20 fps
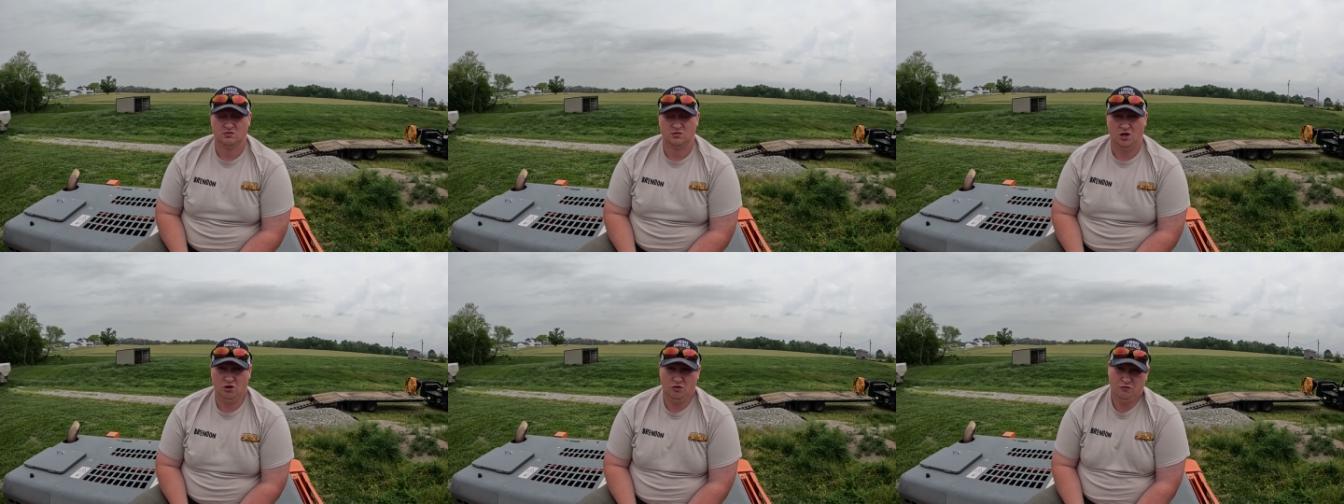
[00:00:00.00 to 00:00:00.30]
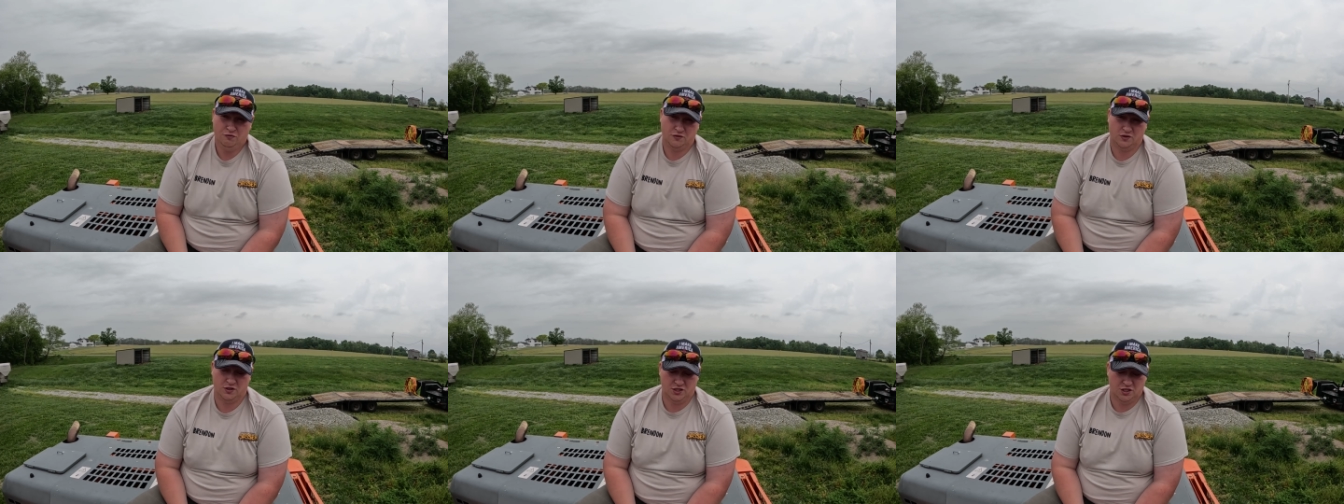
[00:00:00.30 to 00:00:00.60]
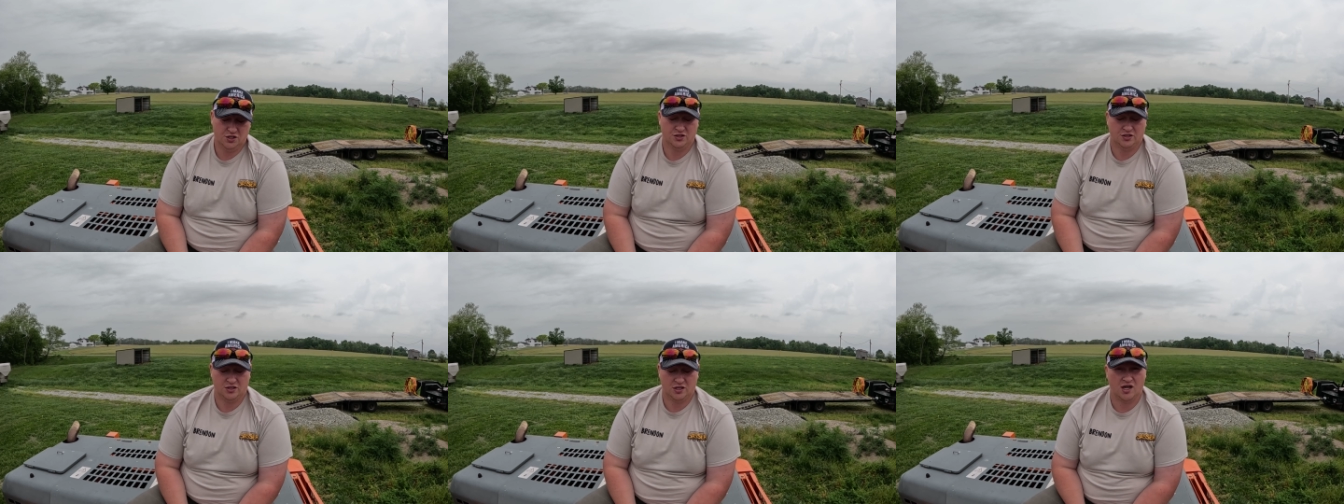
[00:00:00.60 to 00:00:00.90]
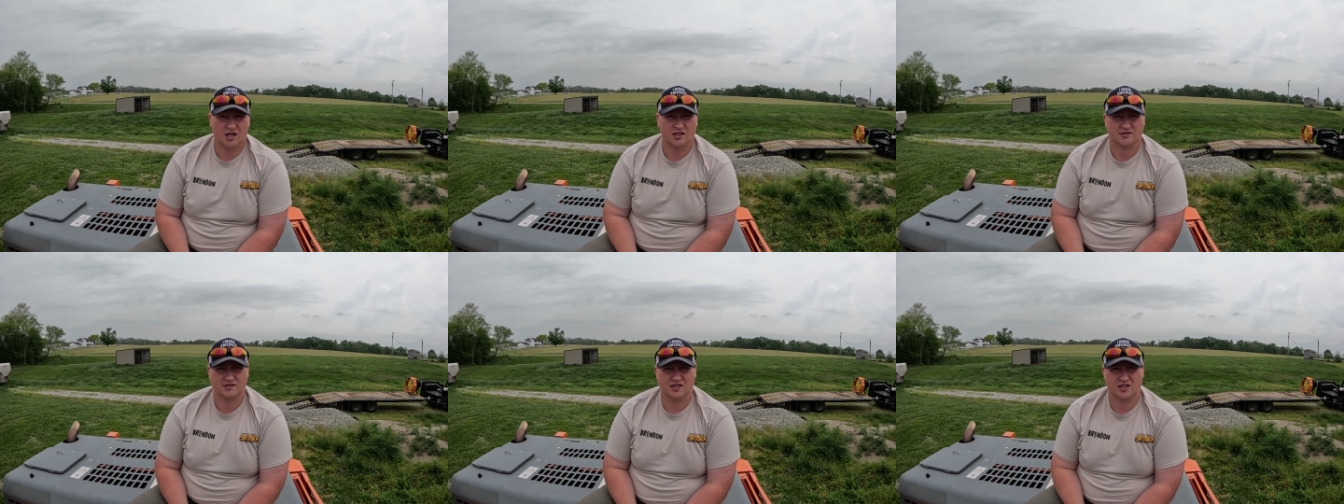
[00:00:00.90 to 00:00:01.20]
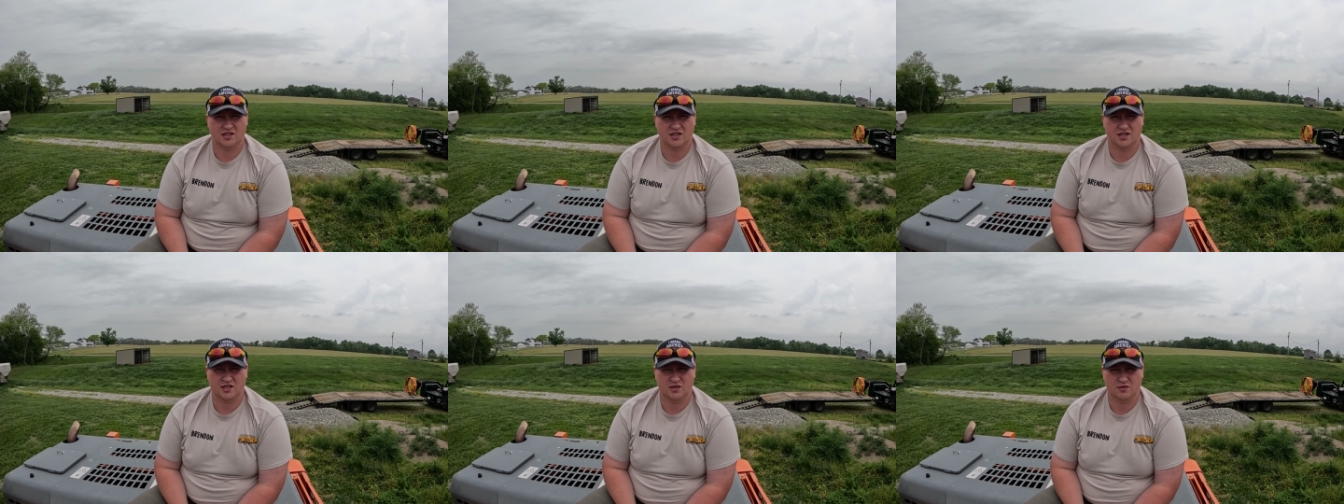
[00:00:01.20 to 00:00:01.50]
hopefully good
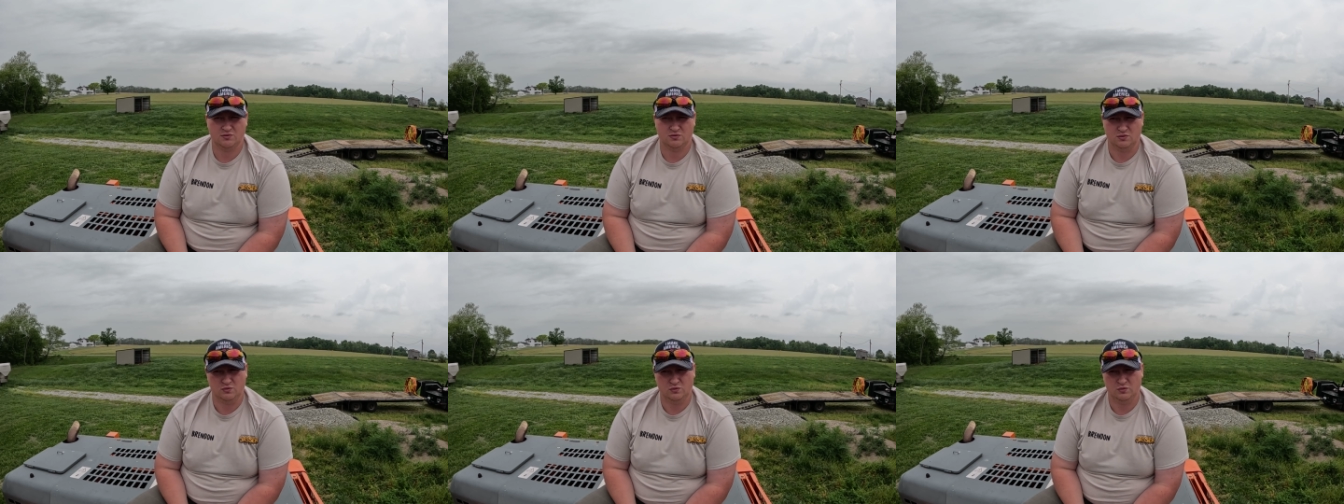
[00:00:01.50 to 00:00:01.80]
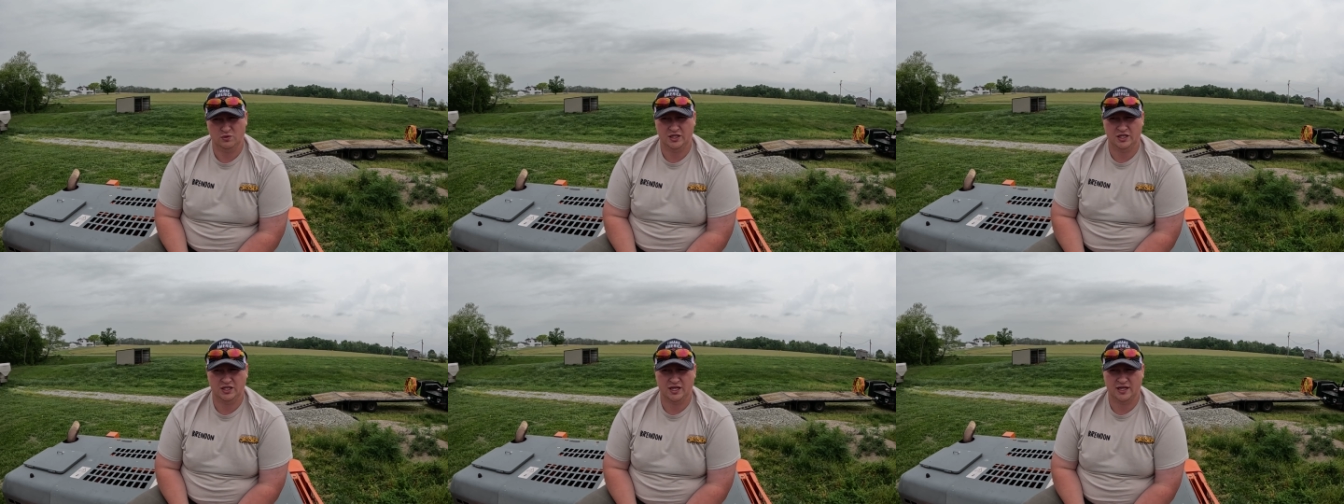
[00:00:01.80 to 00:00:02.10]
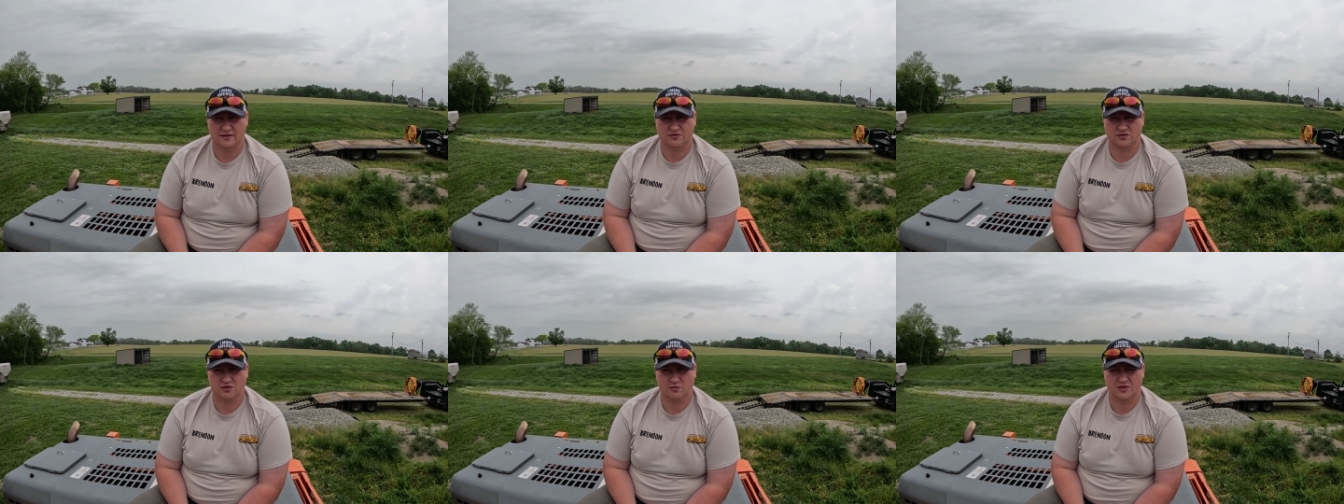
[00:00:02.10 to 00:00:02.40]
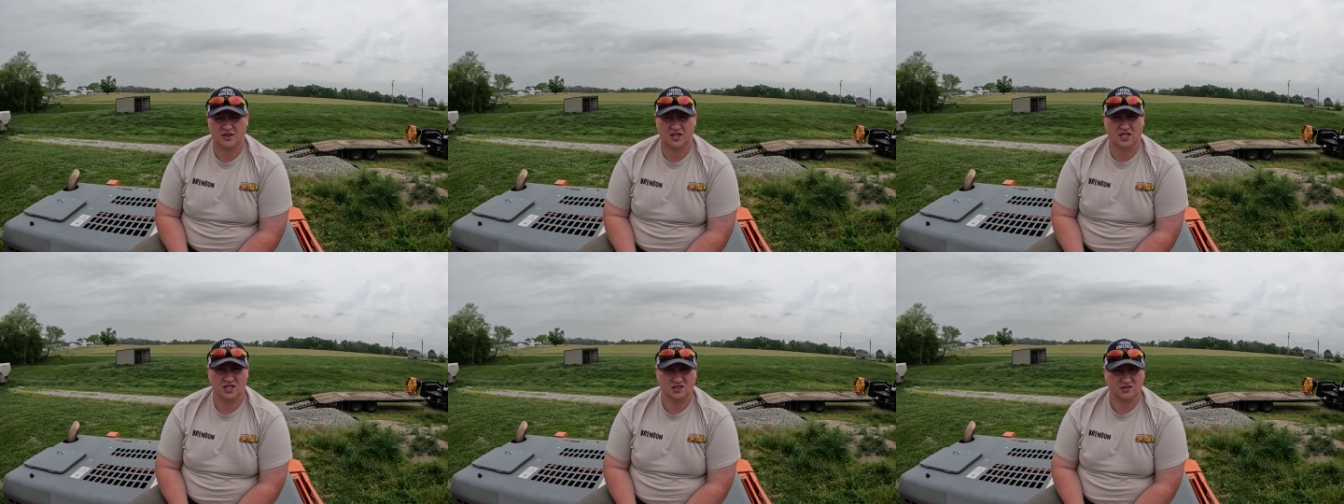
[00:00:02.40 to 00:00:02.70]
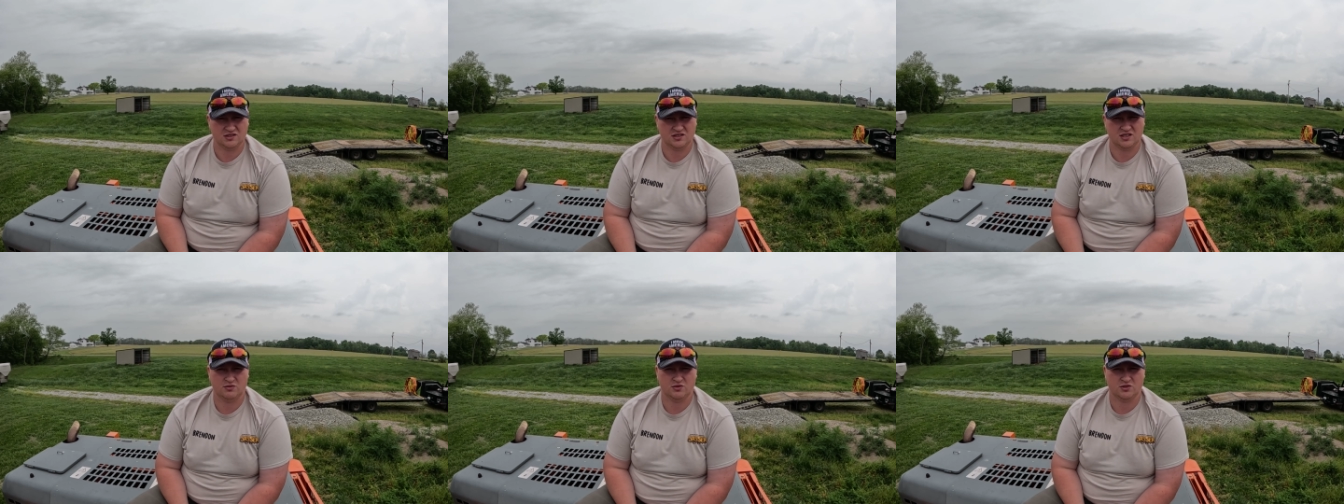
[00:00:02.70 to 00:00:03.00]
content, and we have some
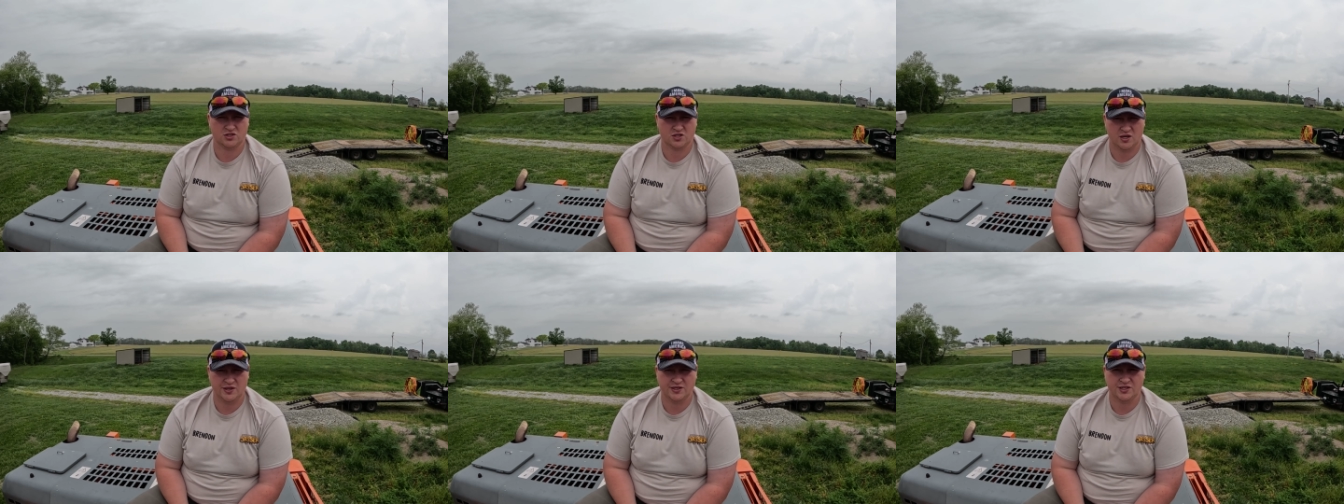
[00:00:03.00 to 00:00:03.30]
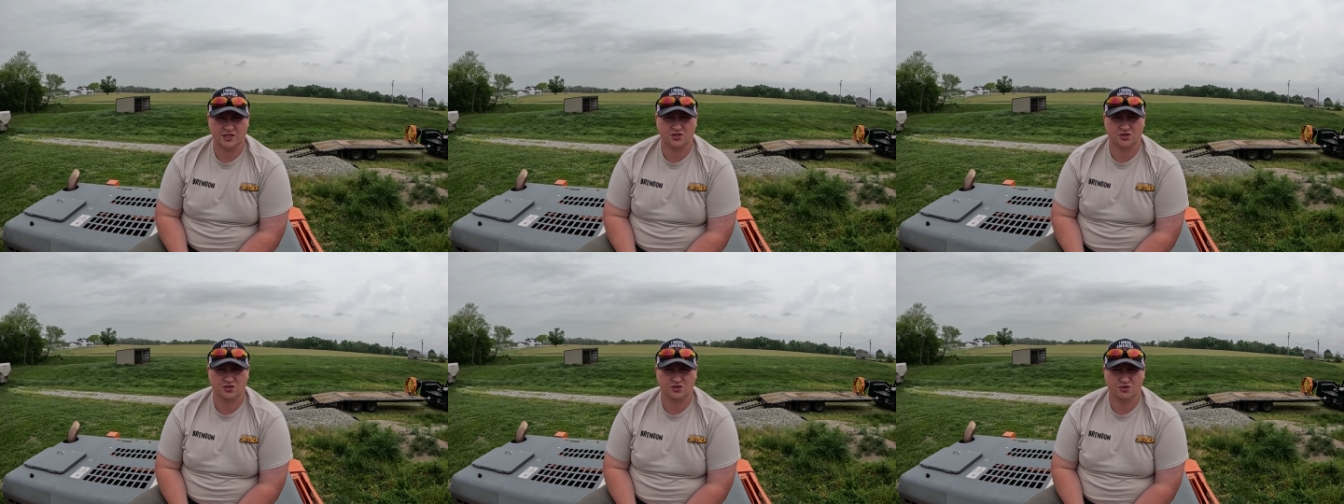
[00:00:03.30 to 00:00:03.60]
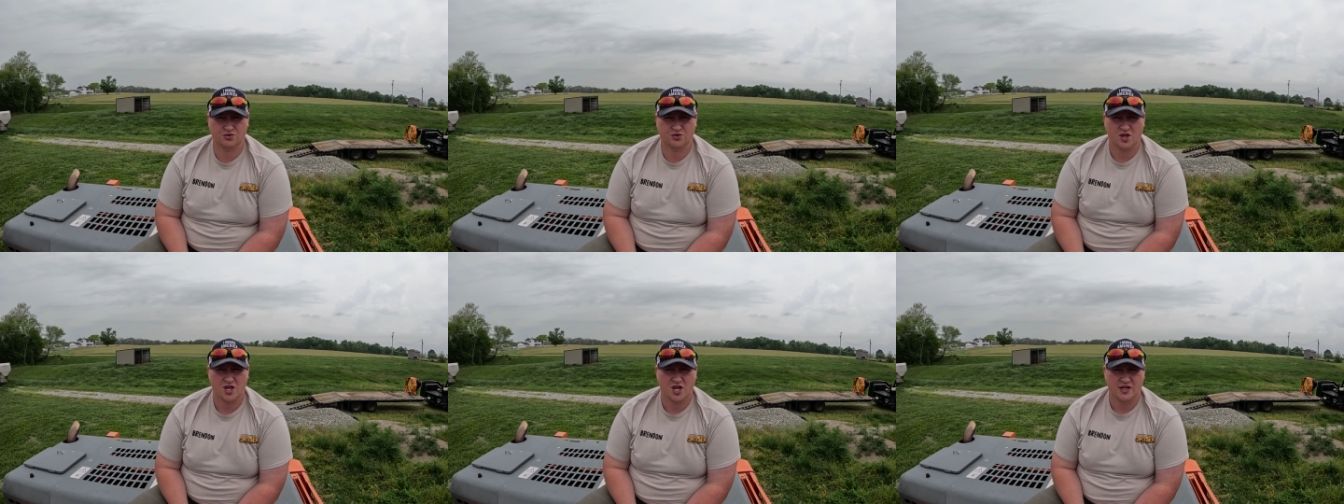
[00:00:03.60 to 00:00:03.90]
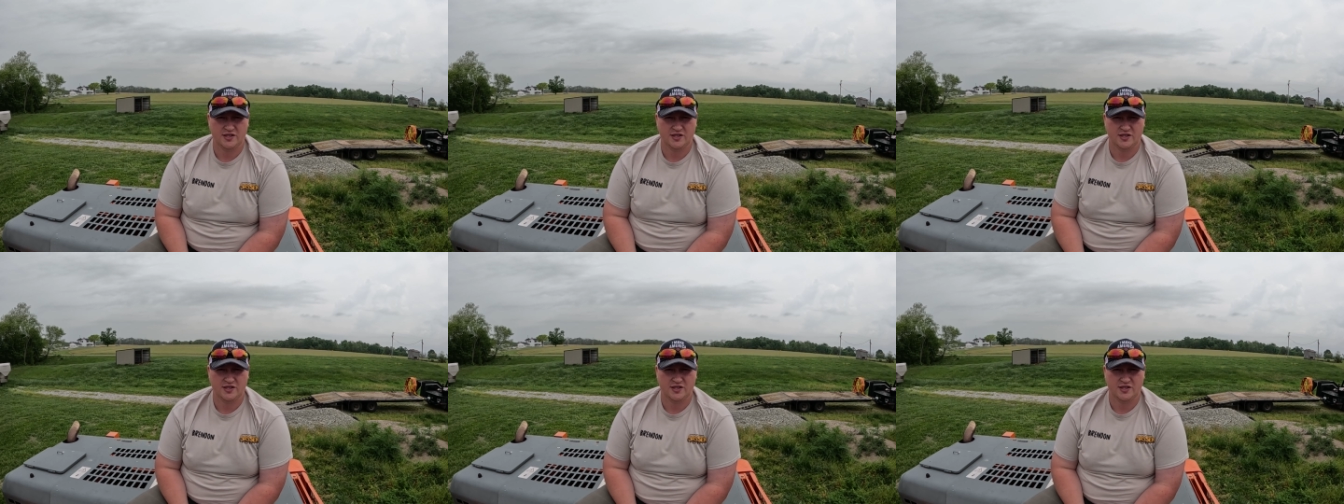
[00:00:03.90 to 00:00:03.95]
things that we're trying to do